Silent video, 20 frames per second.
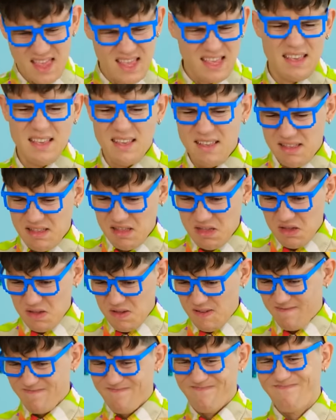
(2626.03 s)
this ball is
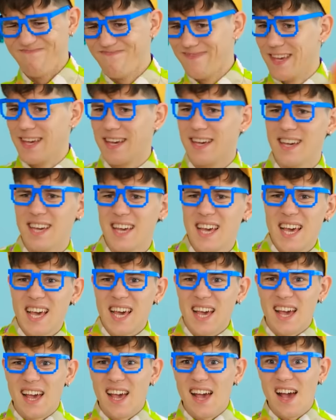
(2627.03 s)
so
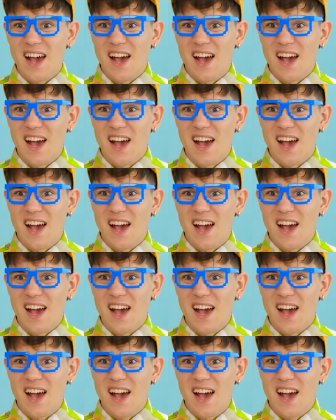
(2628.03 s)
dinky.